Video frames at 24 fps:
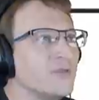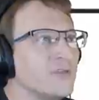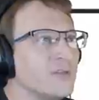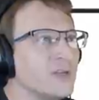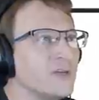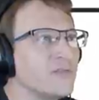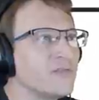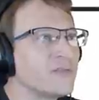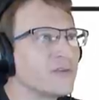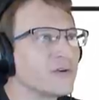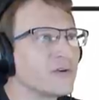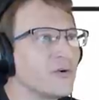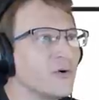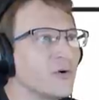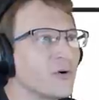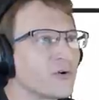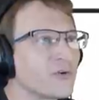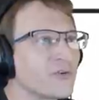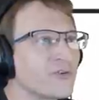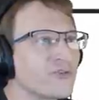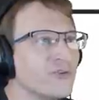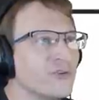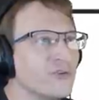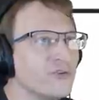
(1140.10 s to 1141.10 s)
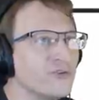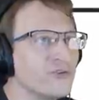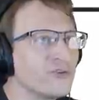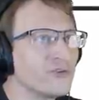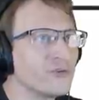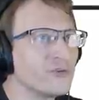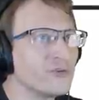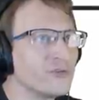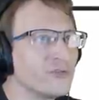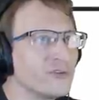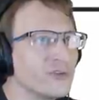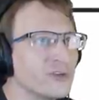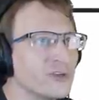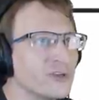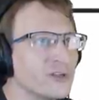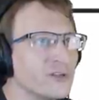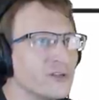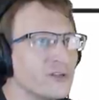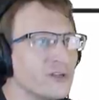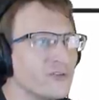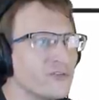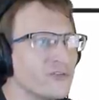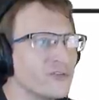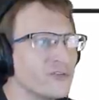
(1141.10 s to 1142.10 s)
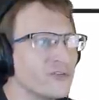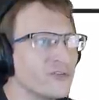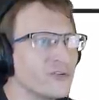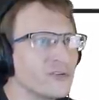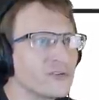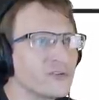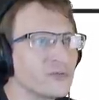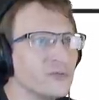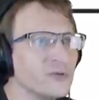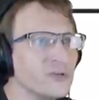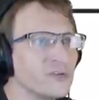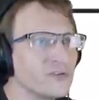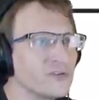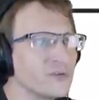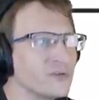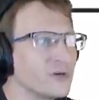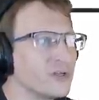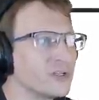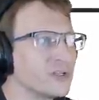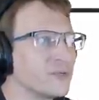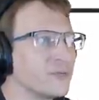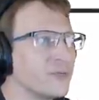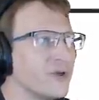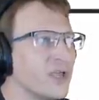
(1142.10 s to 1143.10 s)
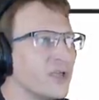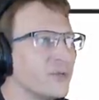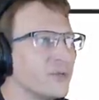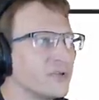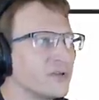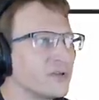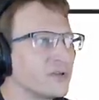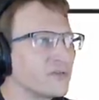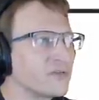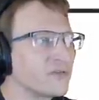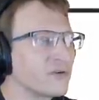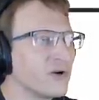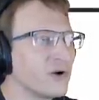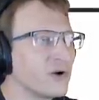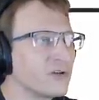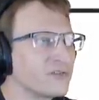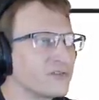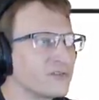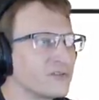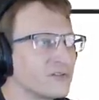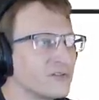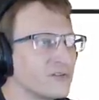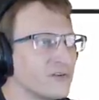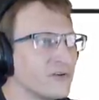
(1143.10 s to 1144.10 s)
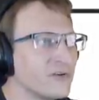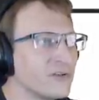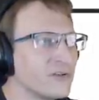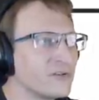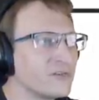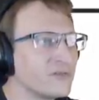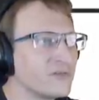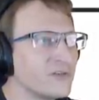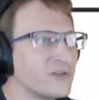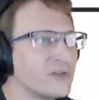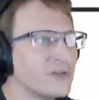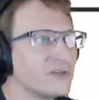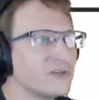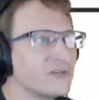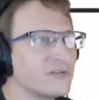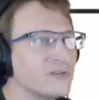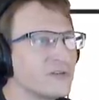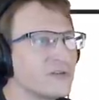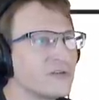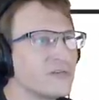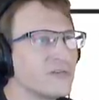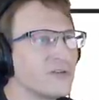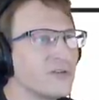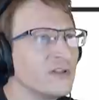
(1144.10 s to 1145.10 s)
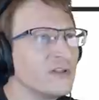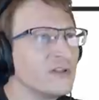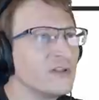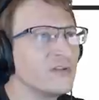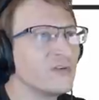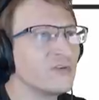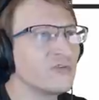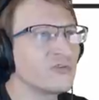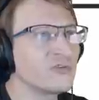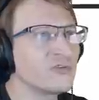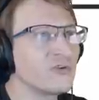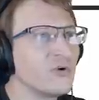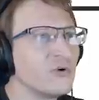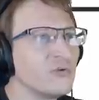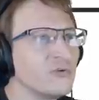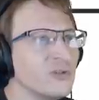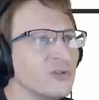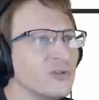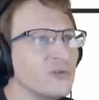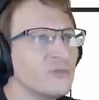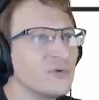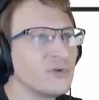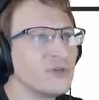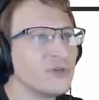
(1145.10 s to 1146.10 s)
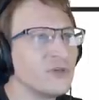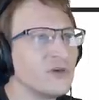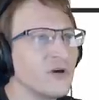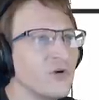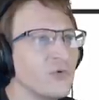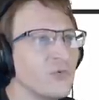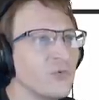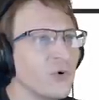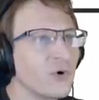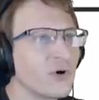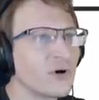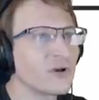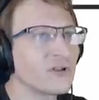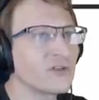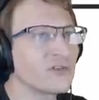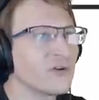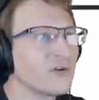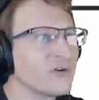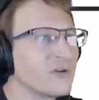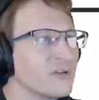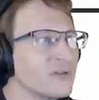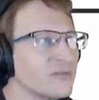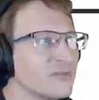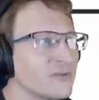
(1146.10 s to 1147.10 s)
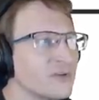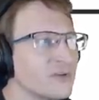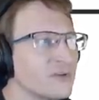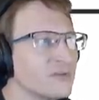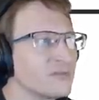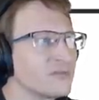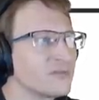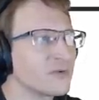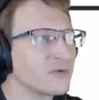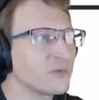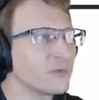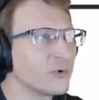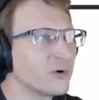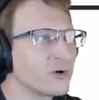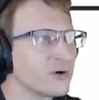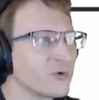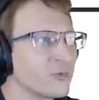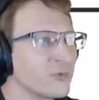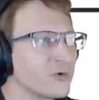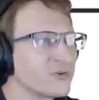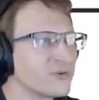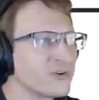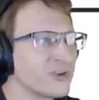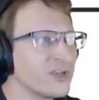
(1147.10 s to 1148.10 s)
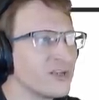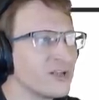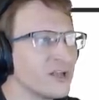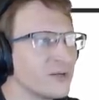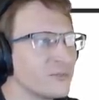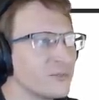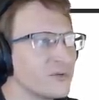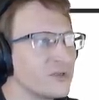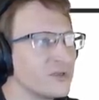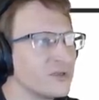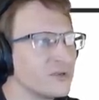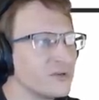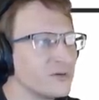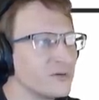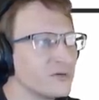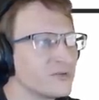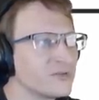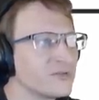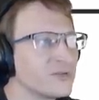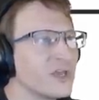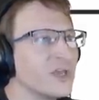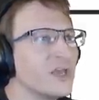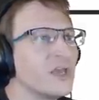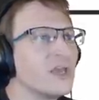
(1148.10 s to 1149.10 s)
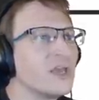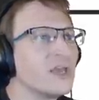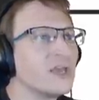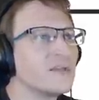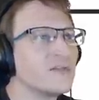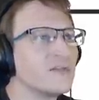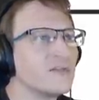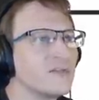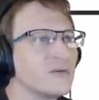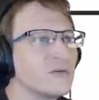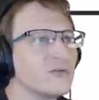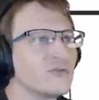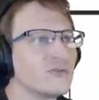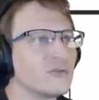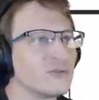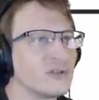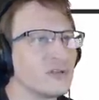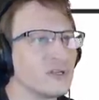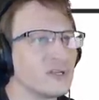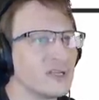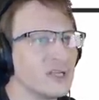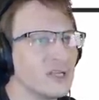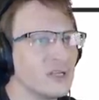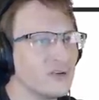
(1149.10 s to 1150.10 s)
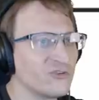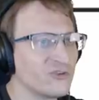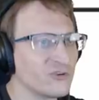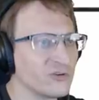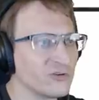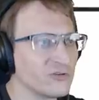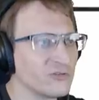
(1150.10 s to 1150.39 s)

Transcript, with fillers: if the court should choose to condition dismissal on the payment of costs and attorney's fees, the defendant should only be awarded attorney's fees for work which cannot be used in future litigation.